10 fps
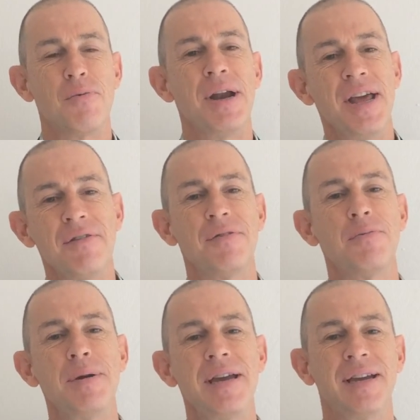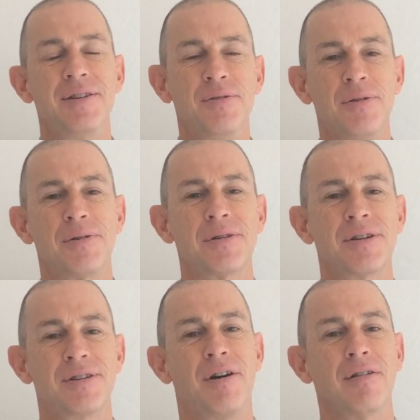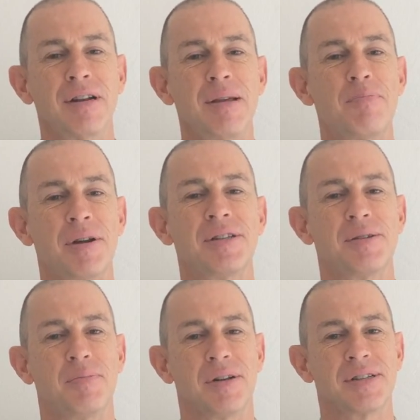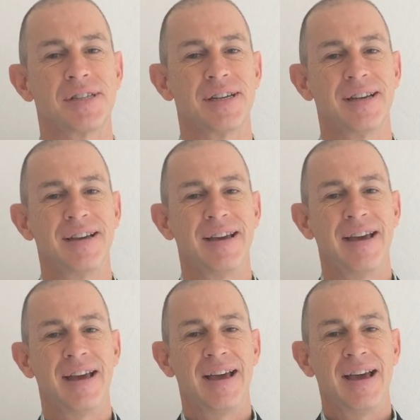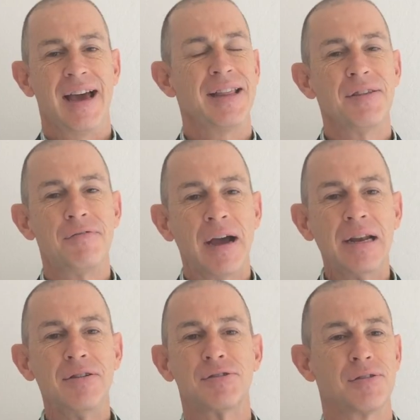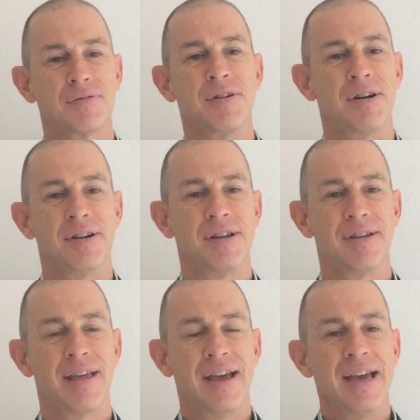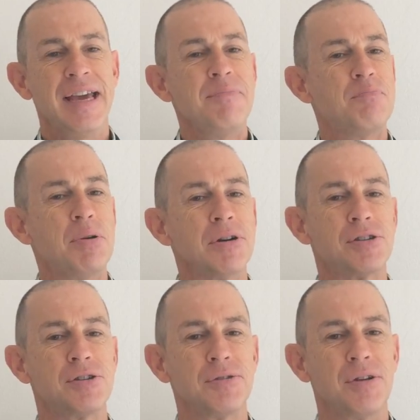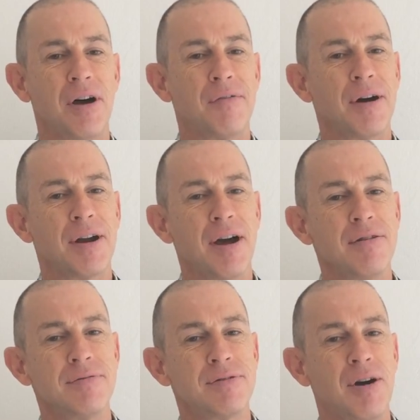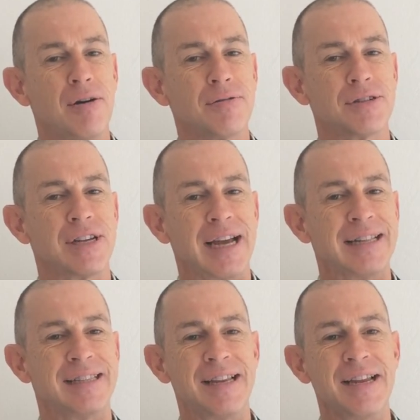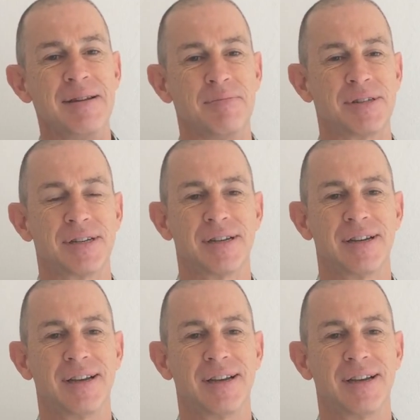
whenever we ignore godly principles and the values of God in pursuit of our own goals and dreams,